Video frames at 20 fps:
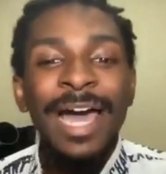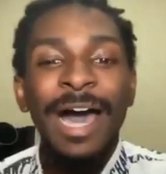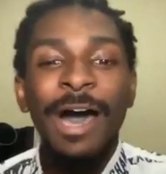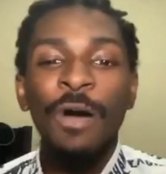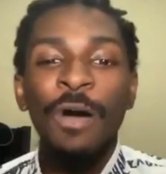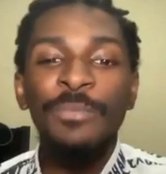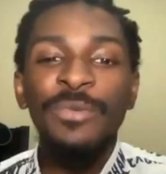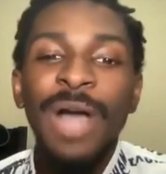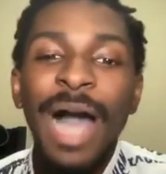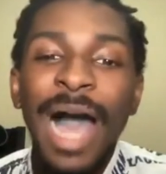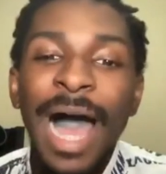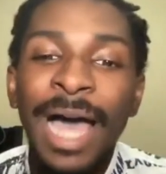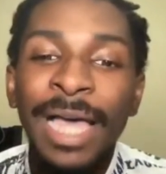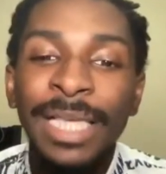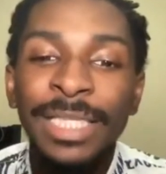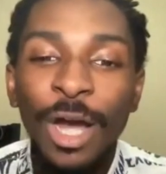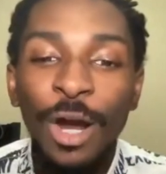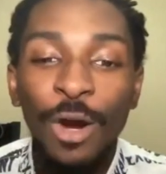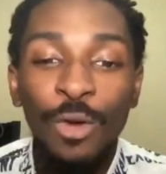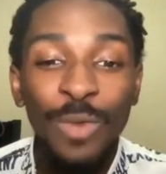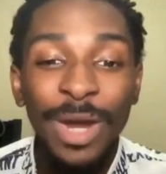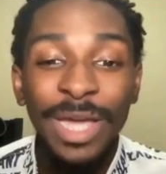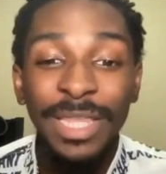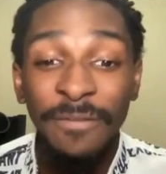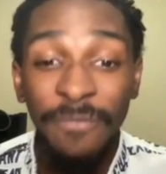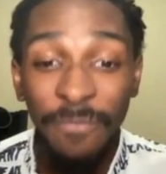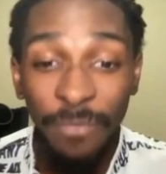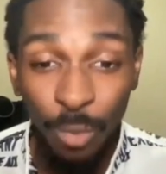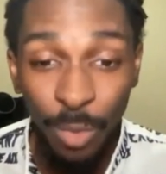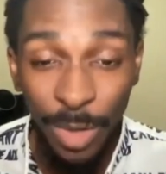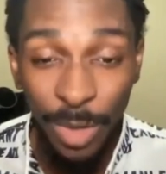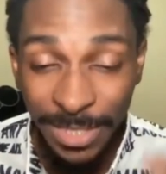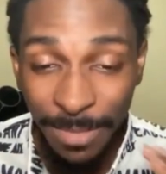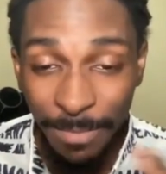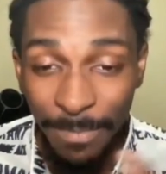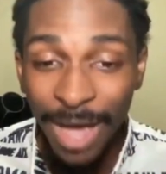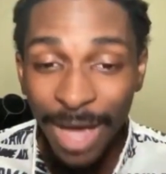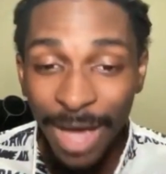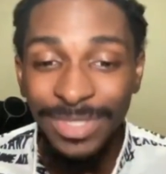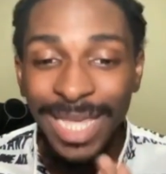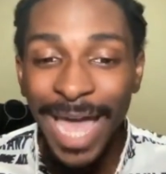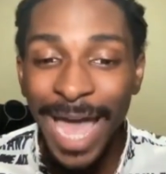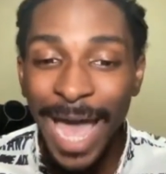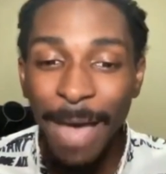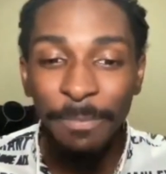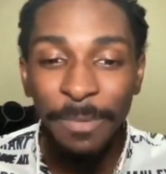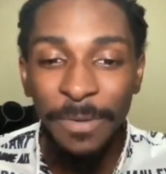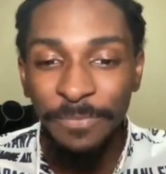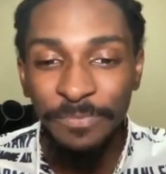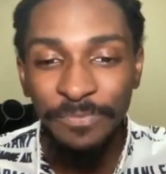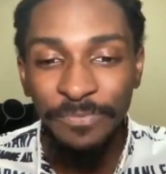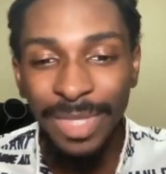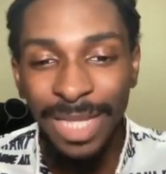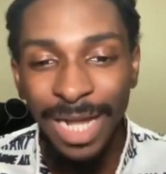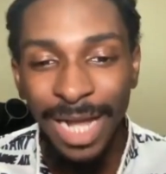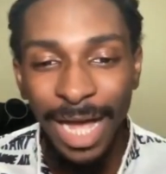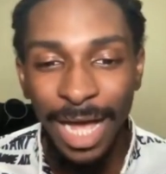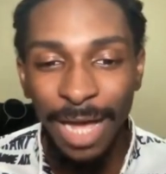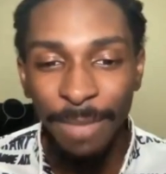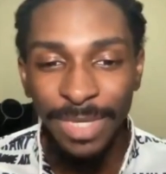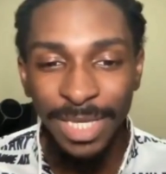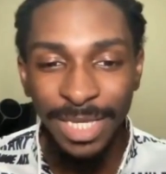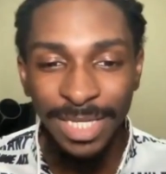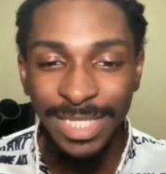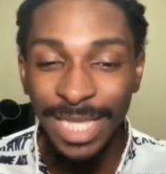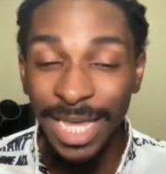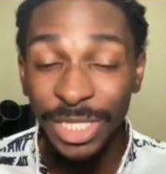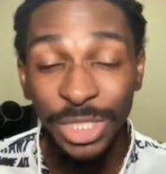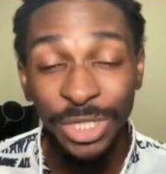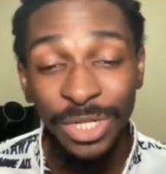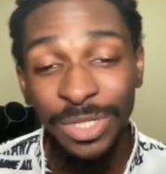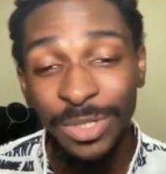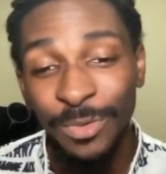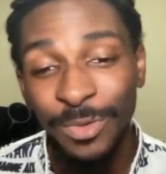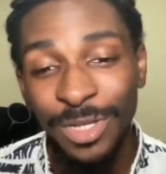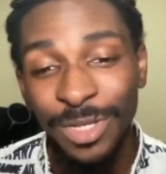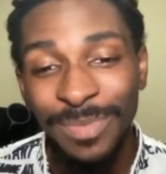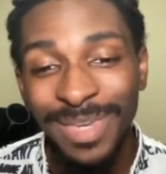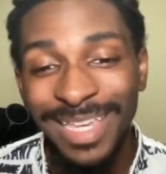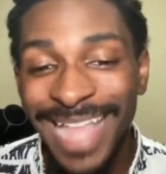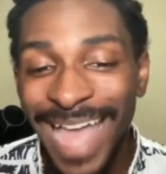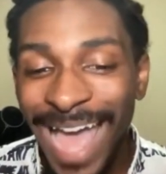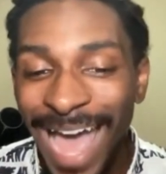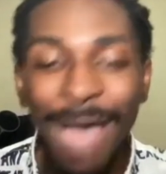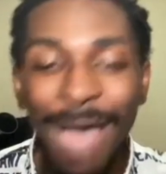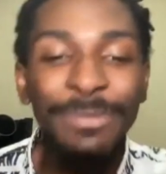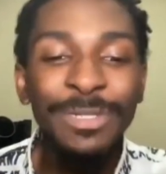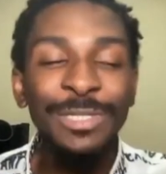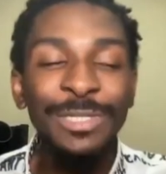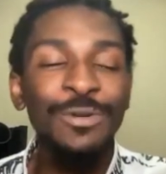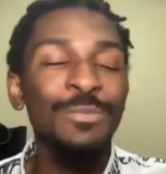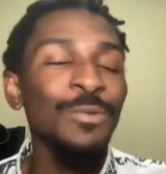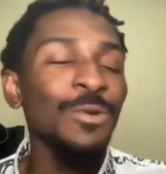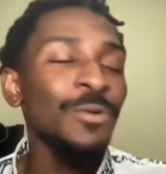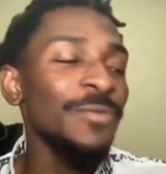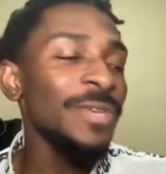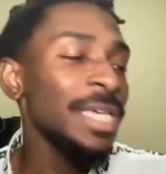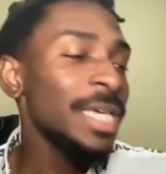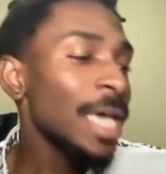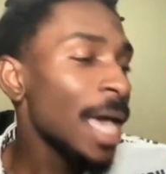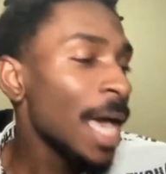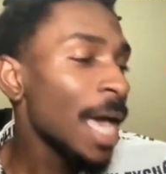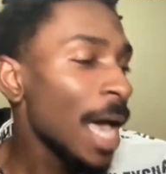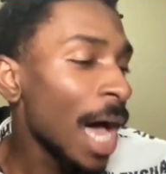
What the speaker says: I hope you guys are ready for what's about to happen because next year is going to be an absolute movie.